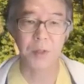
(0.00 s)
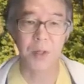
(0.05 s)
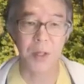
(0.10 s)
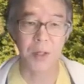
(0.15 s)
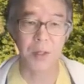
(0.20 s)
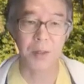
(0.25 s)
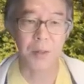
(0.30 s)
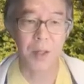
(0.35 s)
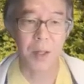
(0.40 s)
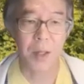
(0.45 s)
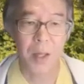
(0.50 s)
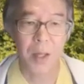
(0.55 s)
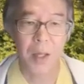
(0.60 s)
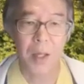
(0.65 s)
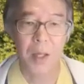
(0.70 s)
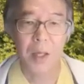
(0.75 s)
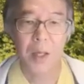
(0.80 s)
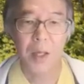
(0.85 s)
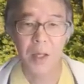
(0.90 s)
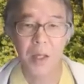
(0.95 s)
Okay.
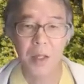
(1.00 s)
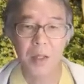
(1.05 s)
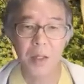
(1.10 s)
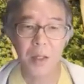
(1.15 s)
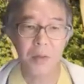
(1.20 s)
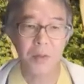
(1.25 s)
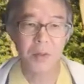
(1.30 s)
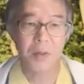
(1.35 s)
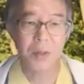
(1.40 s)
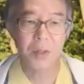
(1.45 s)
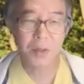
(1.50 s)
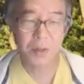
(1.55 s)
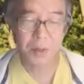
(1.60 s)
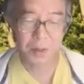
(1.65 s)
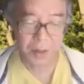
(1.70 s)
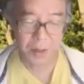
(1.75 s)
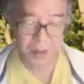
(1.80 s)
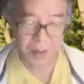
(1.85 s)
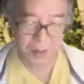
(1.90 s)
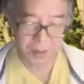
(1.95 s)
And now you
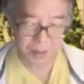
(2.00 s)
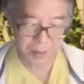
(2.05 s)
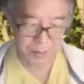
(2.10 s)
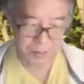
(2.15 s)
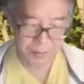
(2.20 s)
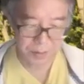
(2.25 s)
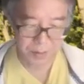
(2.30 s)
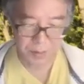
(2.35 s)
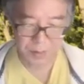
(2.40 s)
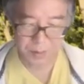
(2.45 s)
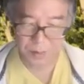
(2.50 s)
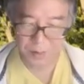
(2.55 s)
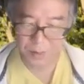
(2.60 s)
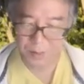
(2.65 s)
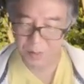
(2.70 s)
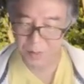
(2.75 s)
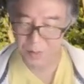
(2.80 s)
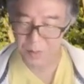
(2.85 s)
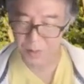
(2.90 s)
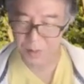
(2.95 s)

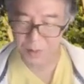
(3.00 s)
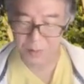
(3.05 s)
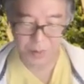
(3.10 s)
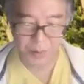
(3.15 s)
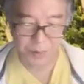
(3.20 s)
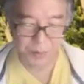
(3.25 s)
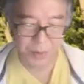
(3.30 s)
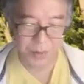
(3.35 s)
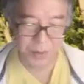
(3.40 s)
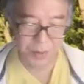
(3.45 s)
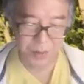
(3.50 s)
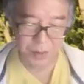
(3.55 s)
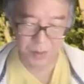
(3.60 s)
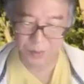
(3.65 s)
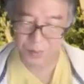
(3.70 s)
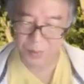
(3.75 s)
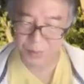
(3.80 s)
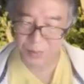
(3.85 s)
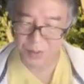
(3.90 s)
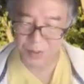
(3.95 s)
can repeat this
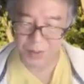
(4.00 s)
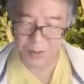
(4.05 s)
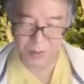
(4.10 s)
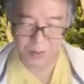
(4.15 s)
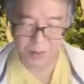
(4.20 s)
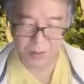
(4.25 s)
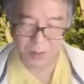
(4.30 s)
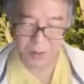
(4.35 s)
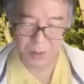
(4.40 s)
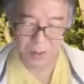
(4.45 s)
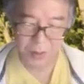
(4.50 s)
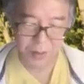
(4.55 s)
procedure.